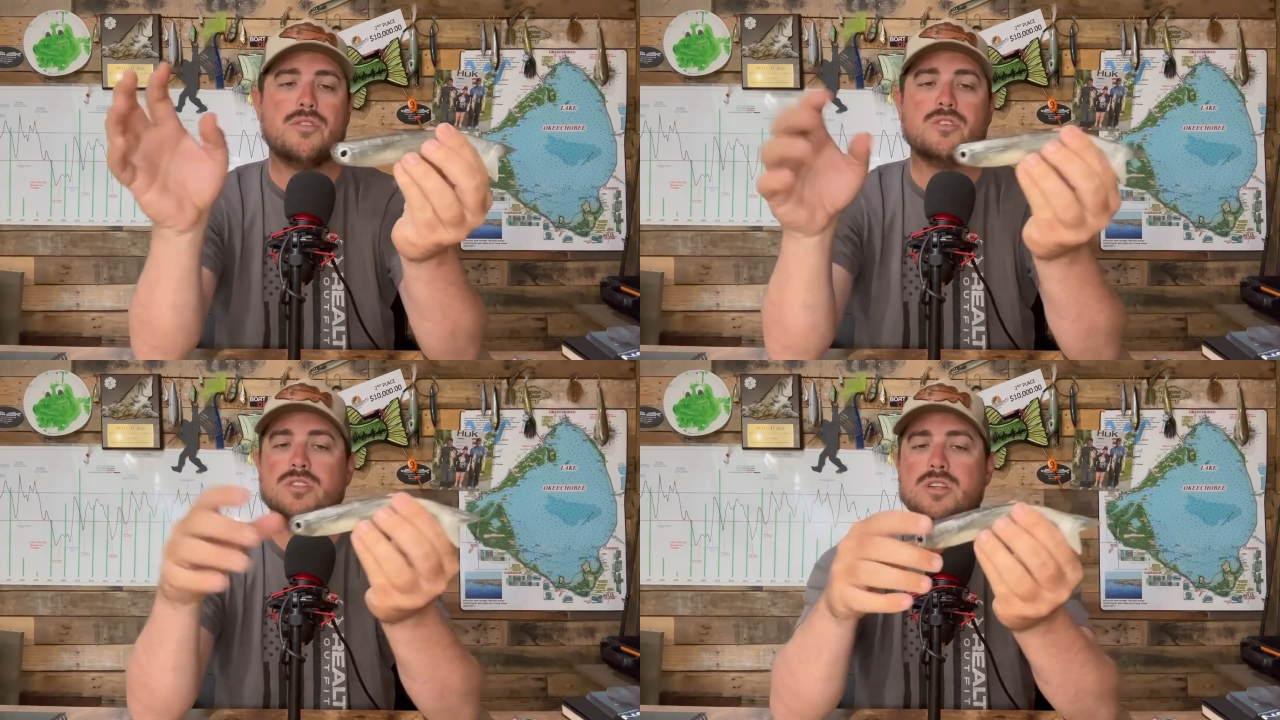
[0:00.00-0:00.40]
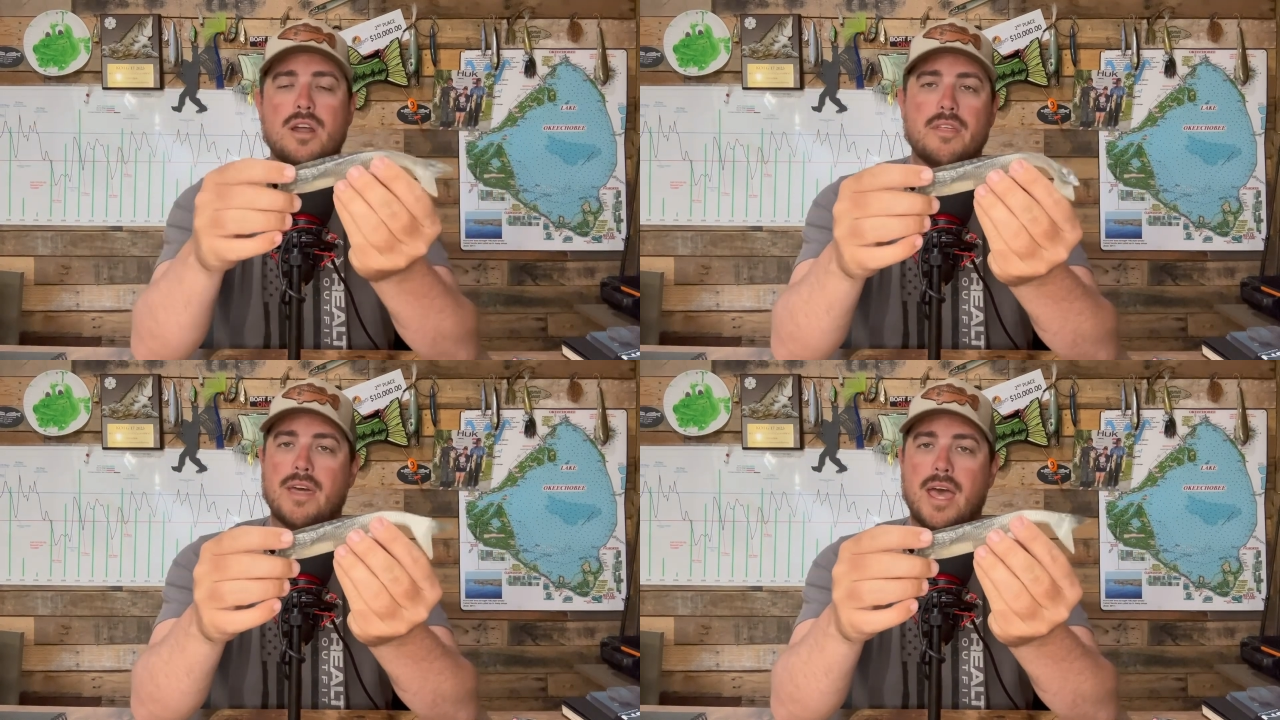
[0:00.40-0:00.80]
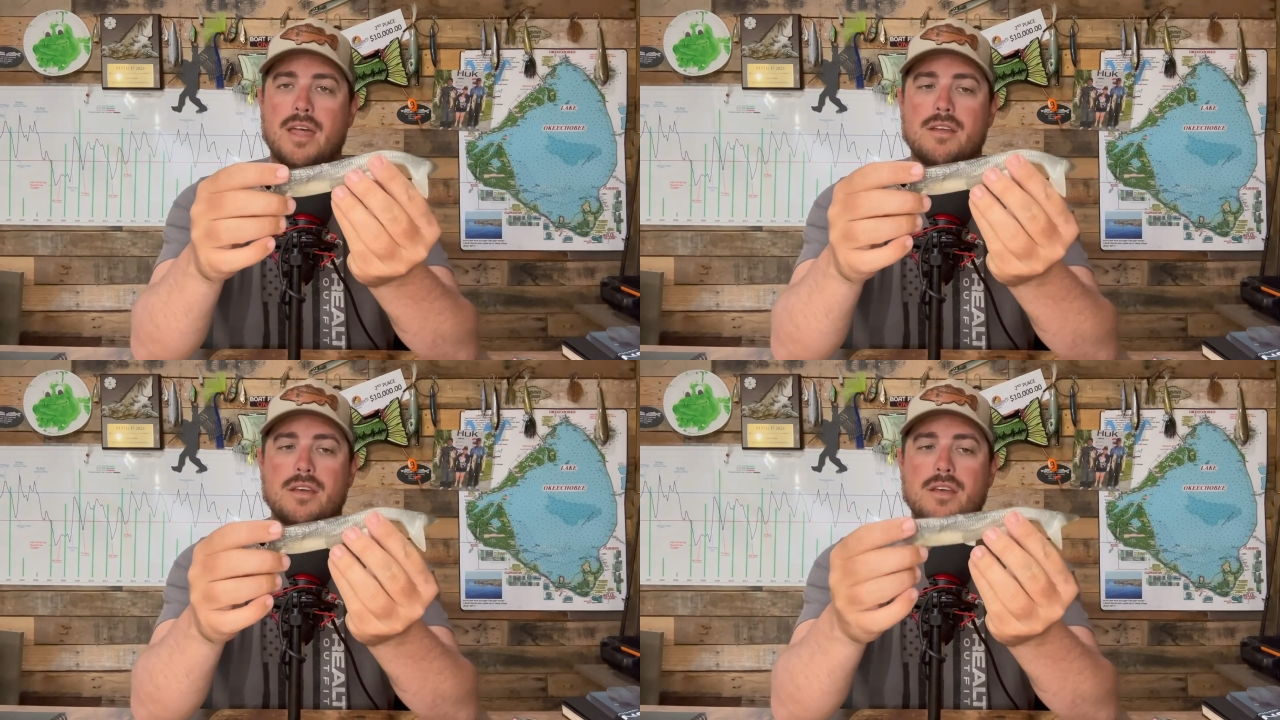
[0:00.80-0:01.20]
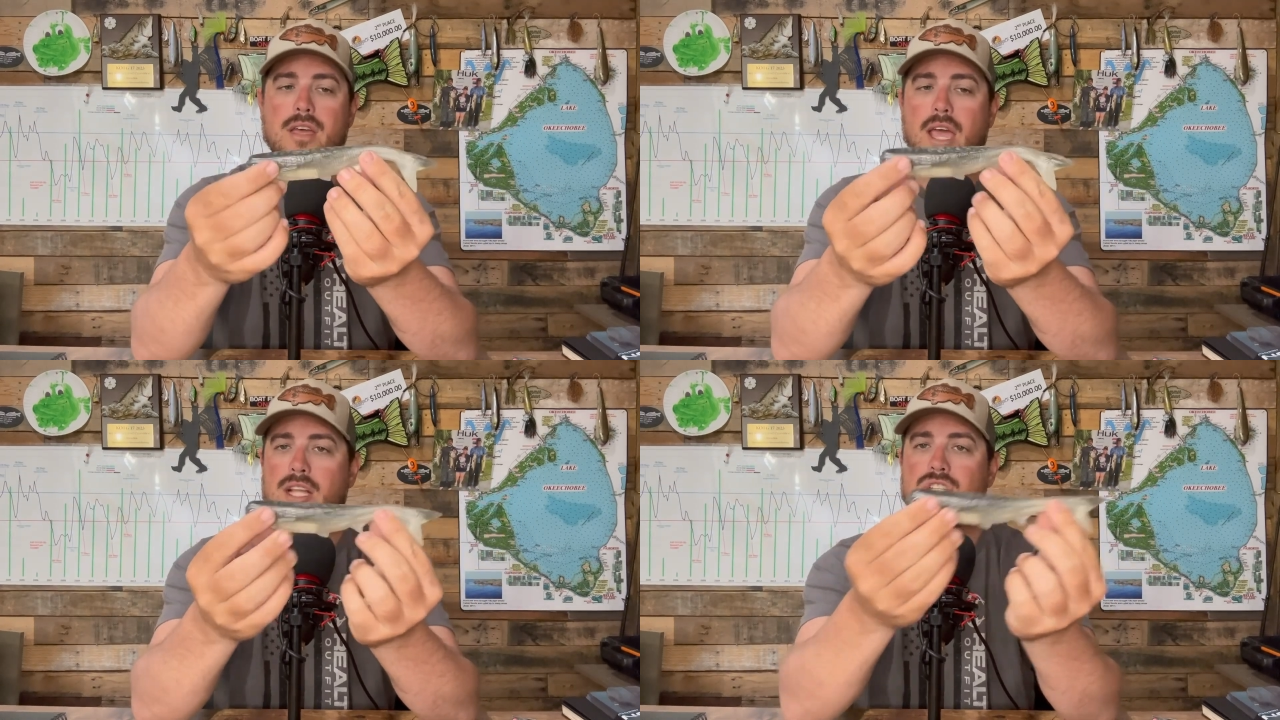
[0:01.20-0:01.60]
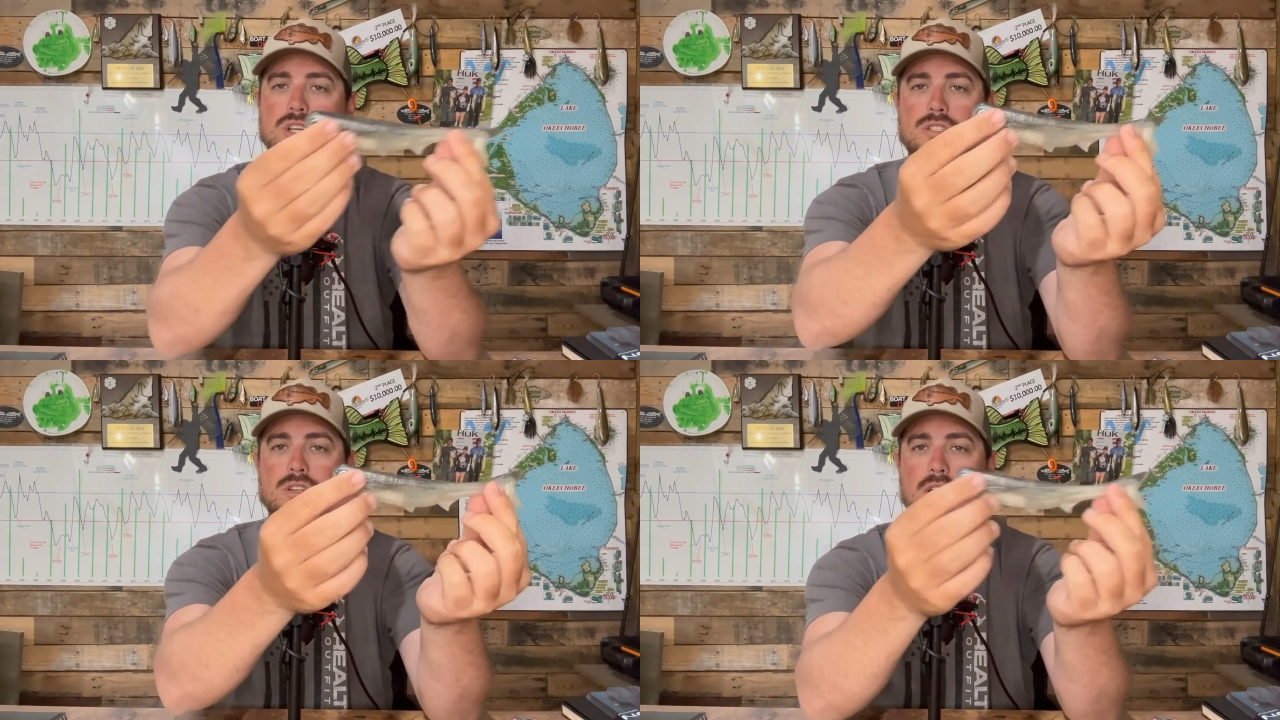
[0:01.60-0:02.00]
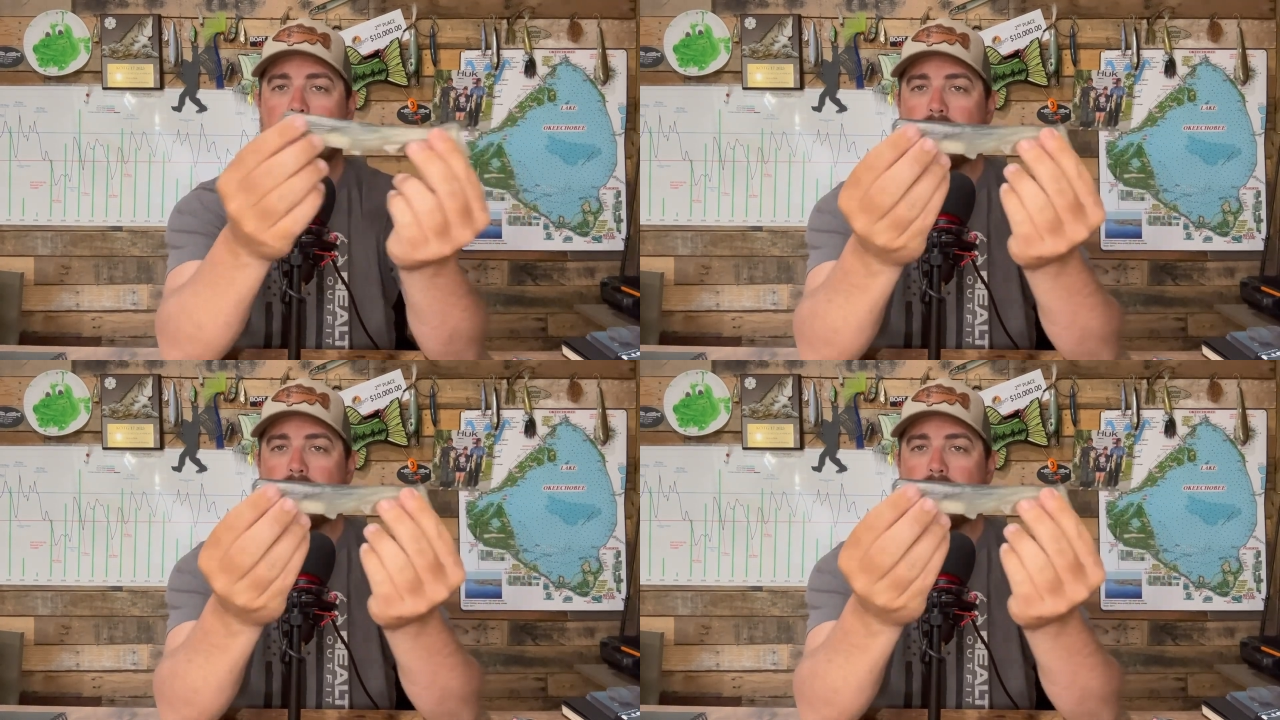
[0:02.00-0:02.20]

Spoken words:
There's none of that. It's just